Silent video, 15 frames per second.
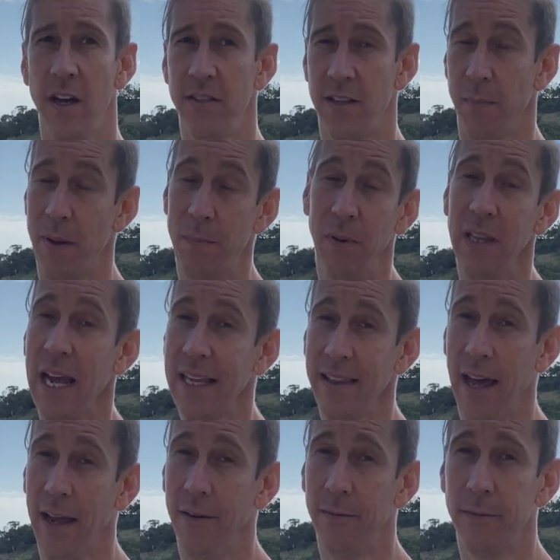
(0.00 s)
Some people like
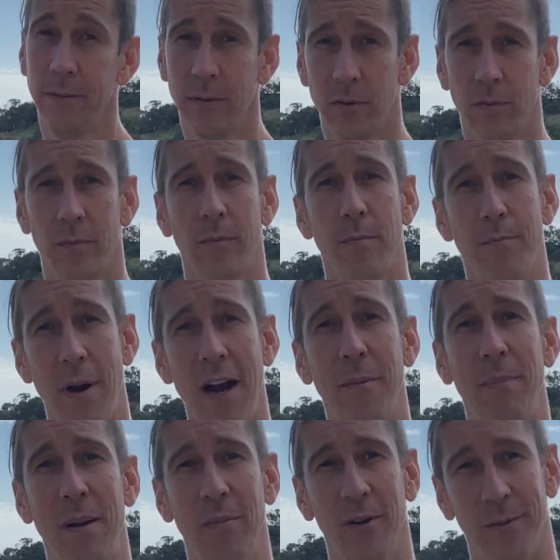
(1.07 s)
that. Bearing
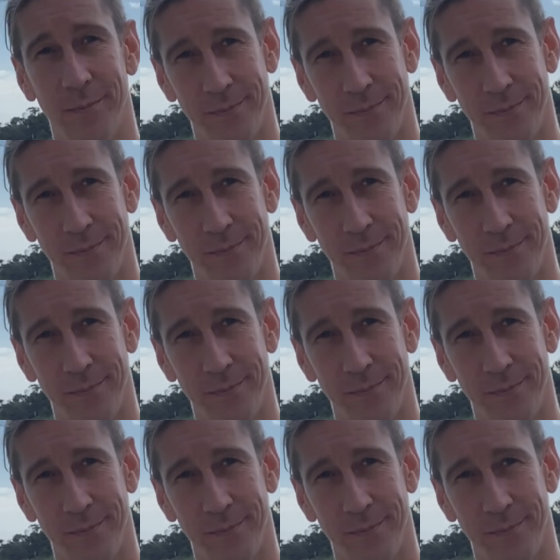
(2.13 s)
people.